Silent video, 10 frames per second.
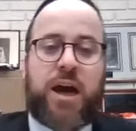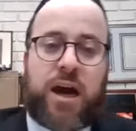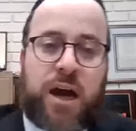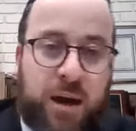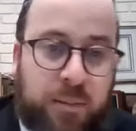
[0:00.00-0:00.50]

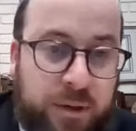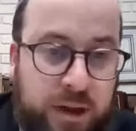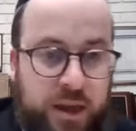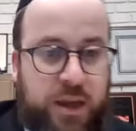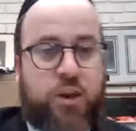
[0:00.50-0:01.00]
Um,
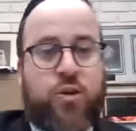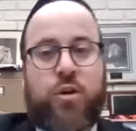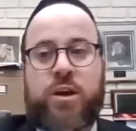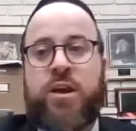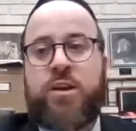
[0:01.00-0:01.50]
in New
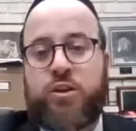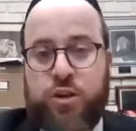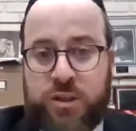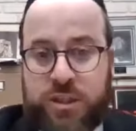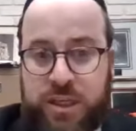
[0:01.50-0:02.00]
York, in New
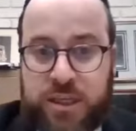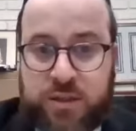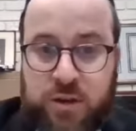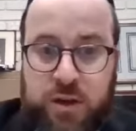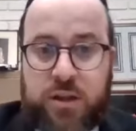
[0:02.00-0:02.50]
Jersey, in
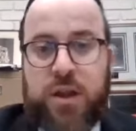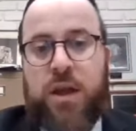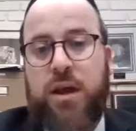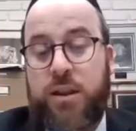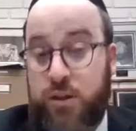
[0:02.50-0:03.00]
Israel,
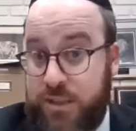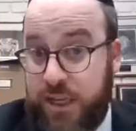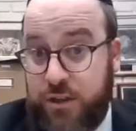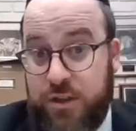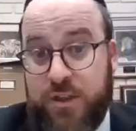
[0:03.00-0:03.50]
Los
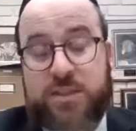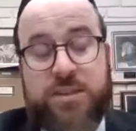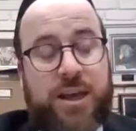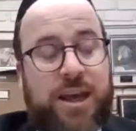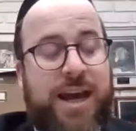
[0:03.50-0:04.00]

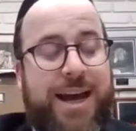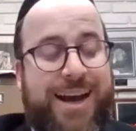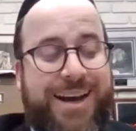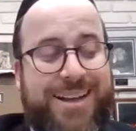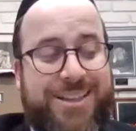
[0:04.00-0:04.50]
Angeles.
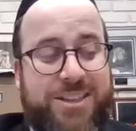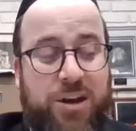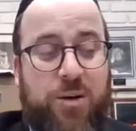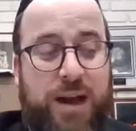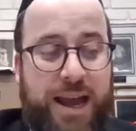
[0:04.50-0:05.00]
Uh,
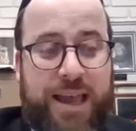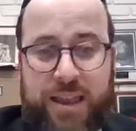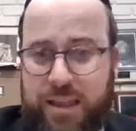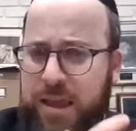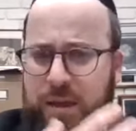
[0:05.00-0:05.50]
so
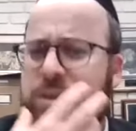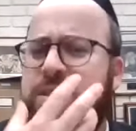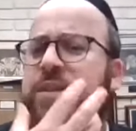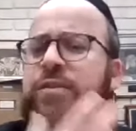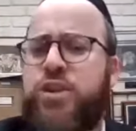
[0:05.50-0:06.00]
it, it's
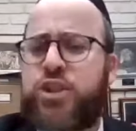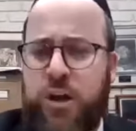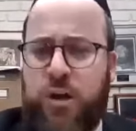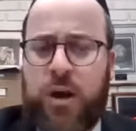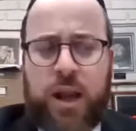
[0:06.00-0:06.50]
a different
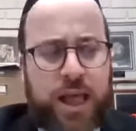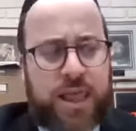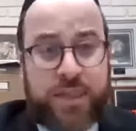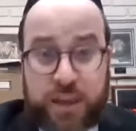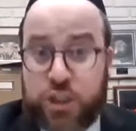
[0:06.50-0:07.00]
year.
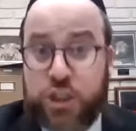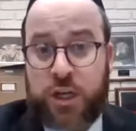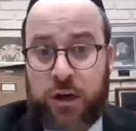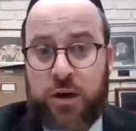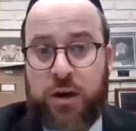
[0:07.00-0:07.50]
This
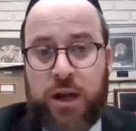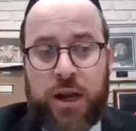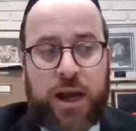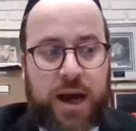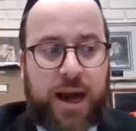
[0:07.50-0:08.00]
year,
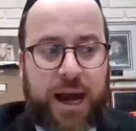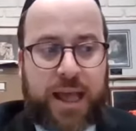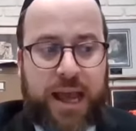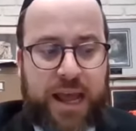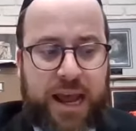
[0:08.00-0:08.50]
uh,
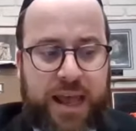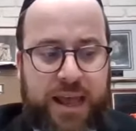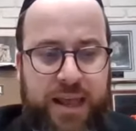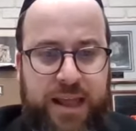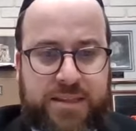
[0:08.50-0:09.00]
I, I, I,
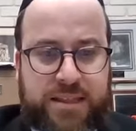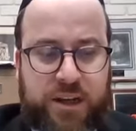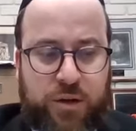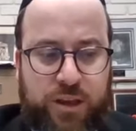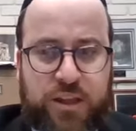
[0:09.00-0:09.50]
it's you
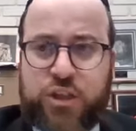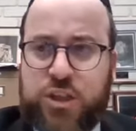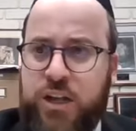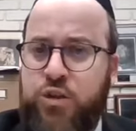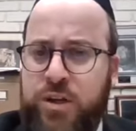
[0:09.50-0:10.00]
know
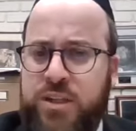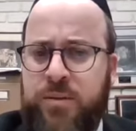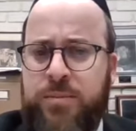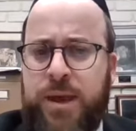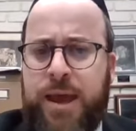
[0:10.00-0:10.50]
Yiddishkeit
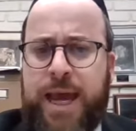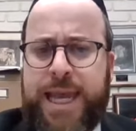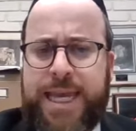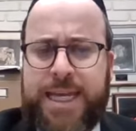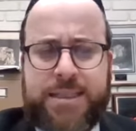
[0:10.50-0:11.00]
Judaism
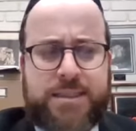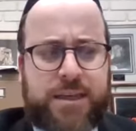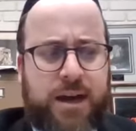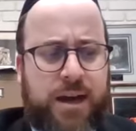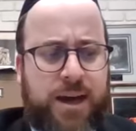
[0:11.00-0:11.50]
is
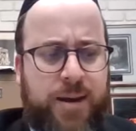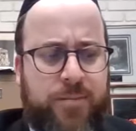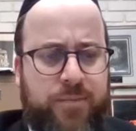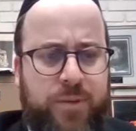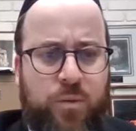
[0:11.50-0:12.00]

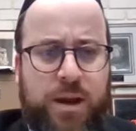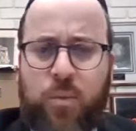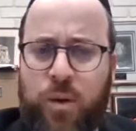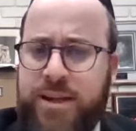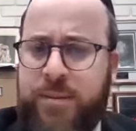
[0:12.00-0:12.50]
um, we're not
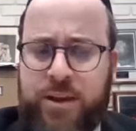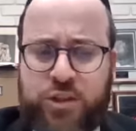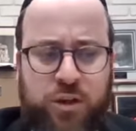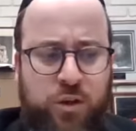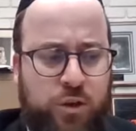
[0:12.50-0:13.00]
one
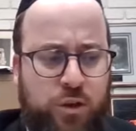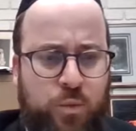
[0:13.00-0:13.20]
dimensional.